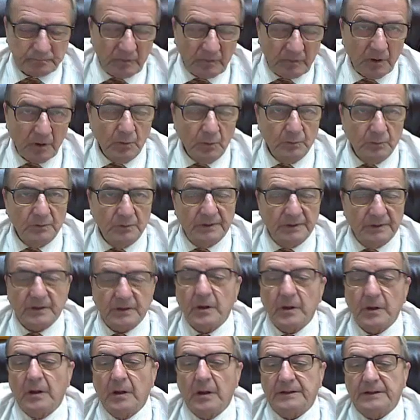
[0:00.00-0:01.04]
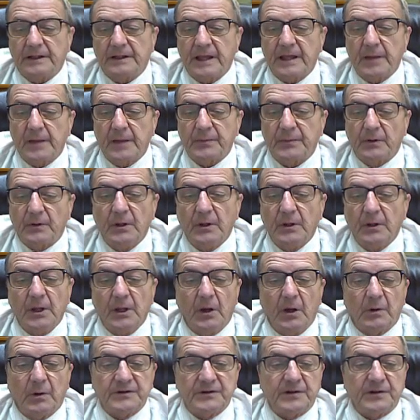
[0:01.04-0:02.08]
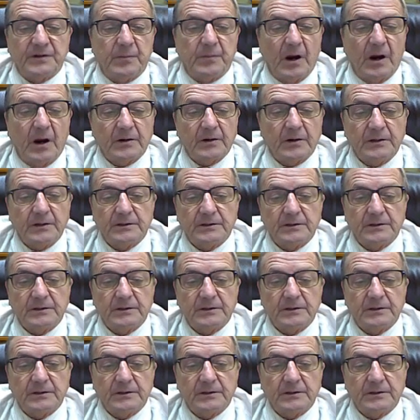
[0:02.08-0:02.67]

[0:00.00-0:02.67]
what do they call it, the capital. What's the market?